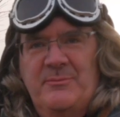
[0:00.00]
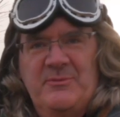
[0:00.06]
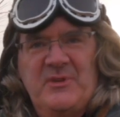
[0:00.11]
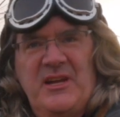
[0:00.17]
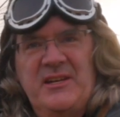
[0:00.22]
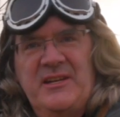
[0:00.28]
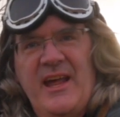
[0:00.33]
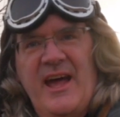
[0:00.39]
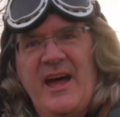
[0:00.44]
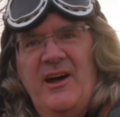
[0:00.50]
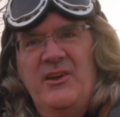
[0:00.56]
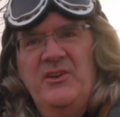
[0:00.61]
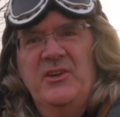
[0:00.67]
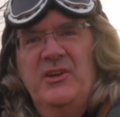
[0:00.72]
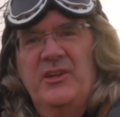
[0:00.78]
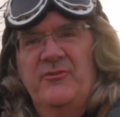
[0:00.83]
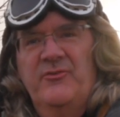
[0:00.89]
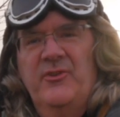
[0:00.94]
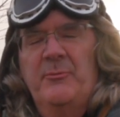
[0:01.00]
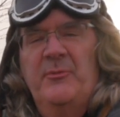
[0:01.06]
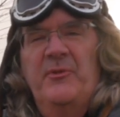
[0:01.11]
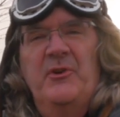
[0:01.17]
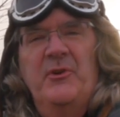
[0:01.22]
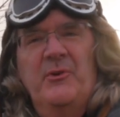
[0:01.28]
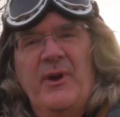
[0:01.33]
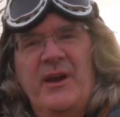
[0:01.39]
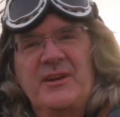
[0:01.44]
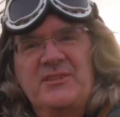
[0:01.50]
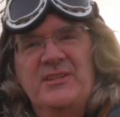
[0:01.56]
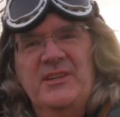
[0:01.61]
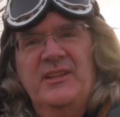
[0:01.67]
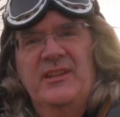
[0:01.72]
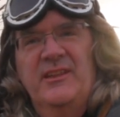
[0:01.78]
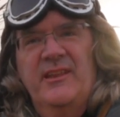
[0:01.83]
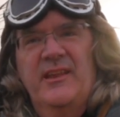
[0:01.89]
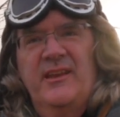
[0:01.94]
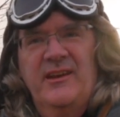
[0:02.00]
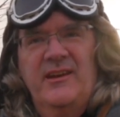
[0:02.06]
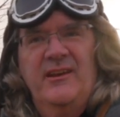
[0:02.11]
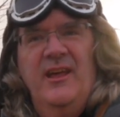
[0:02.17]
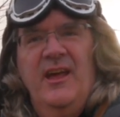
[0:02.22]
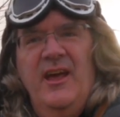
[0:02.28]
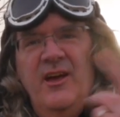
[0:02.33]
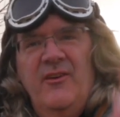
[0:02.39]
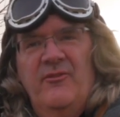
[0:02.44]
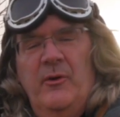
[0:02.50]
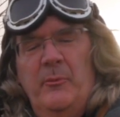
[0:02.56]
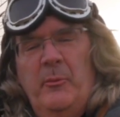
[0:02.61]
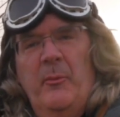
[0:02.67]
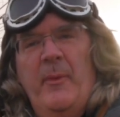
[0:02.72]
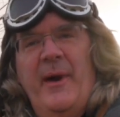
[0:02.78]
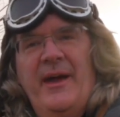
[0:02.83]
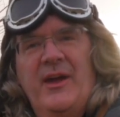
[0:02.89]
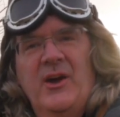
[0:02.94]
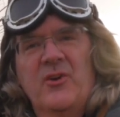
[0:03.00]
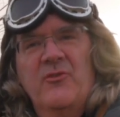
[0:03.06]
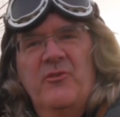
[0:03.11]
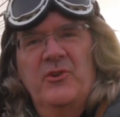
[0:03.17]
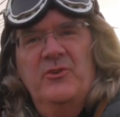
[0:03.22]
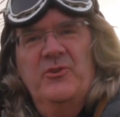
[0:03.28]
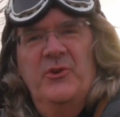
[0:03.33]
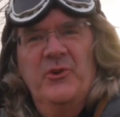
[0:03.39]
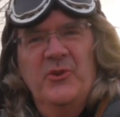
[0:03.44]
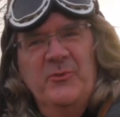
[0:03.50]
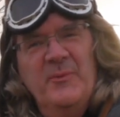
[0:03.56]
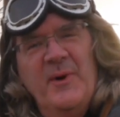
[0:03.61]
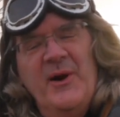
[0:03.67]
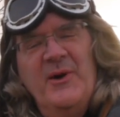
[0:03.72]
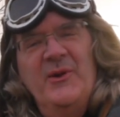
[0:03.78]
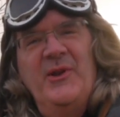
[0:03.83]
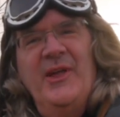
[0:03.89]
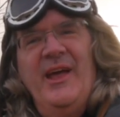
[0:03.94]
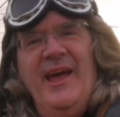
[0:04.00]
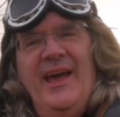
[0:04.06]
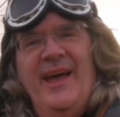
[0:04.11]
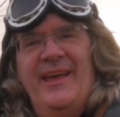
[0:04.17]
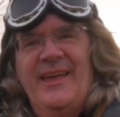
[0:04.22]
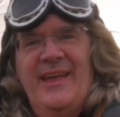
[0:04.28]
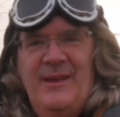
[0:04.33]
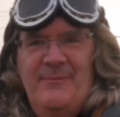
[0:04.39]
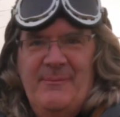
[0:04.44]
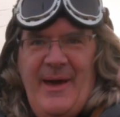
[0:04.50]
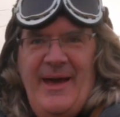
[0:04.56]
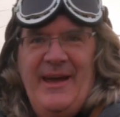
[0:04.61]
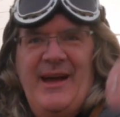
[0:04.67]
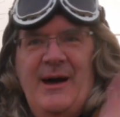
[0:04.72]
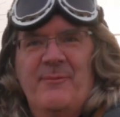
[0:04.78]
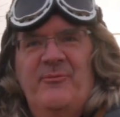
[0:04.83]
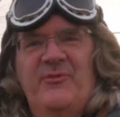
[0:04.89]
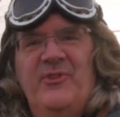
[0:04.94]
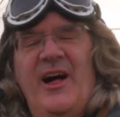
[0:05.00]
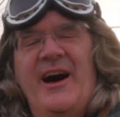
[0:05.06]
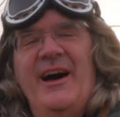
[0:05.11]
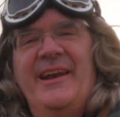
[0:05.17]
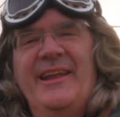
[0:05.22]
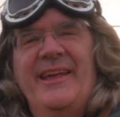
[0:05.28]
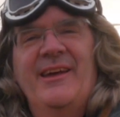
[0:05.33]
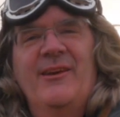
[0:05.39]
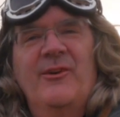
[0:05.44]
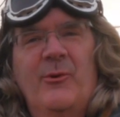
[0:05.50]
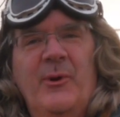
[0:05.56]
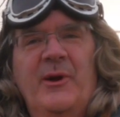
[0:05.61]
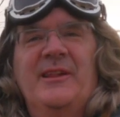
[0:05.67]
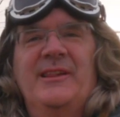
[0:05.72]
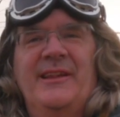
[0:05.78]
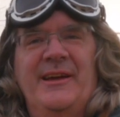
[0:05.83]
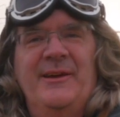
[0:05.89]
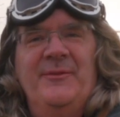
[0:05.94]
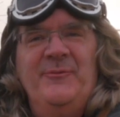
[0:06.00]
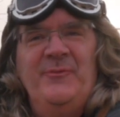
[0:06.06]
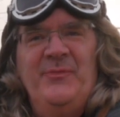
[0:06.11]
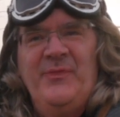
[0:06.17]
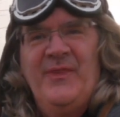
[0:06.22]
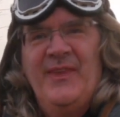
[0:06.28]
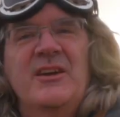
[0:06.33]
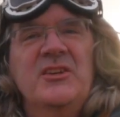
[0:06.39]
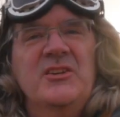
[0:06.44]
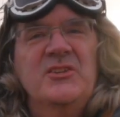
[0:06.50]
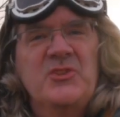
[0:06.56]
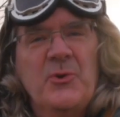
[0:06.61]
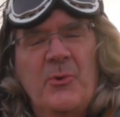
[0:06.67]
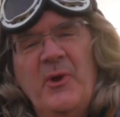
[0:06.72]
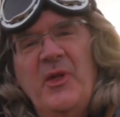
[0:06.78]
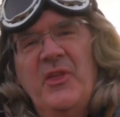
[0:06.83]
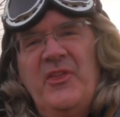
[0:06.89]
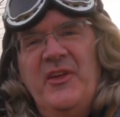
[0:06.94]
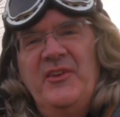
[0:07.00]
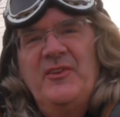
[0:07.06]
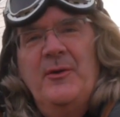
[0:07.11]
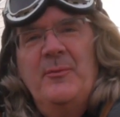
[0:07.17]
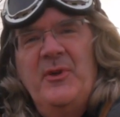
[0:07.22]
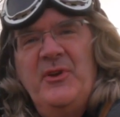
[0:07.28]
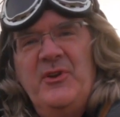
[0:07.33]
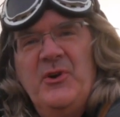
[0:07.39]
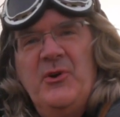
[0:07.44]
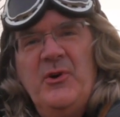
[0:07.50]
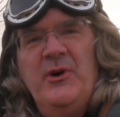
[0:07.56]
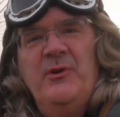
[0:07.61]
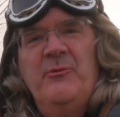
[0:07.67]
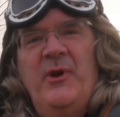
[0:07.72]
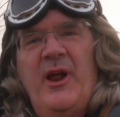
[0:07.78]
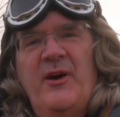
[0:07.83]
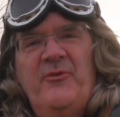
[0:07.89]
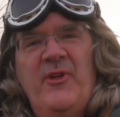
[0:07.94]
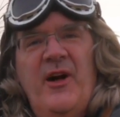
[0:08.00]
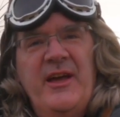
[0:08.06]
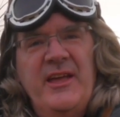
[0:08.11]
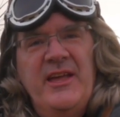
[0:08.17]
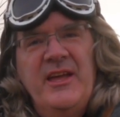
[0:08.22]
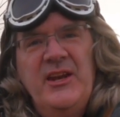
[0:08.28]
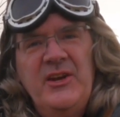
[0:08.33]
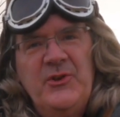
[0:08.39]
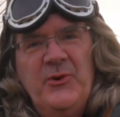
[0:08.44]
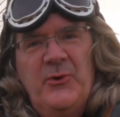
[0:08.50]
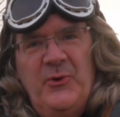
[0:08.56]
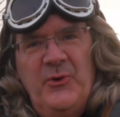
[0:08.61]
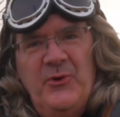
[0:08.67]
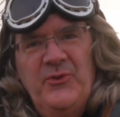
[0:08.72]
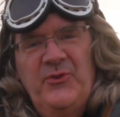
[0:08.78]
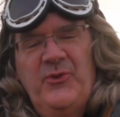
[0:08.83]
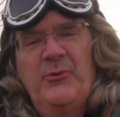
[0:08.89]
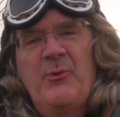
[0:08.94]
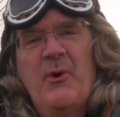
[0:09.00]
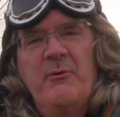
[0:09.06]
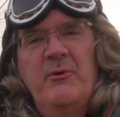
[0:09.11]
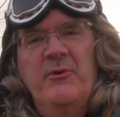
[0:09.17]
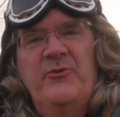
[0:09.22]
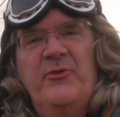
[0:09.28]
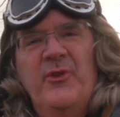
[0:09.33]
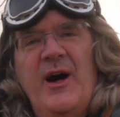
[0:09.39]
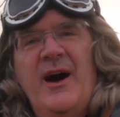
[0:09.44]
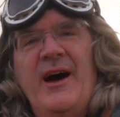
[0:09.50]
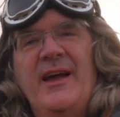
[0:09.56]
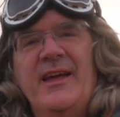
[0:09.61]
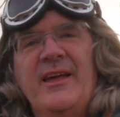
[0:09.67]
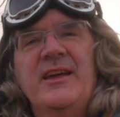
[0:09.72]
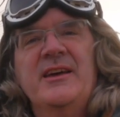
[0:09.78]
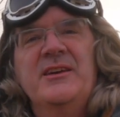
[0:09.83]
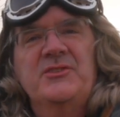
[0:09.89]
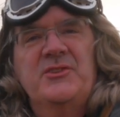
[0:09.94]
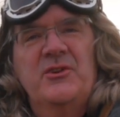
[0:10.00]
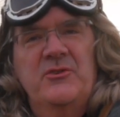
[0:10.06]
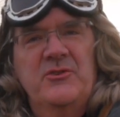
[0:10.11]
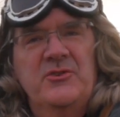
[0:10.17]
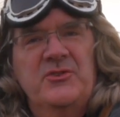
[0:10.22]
upside down you can flip the direction and then flip it back over turtle mode and get back up flying again quickly. So one of the things I've been doing when I fly indoors where we fly is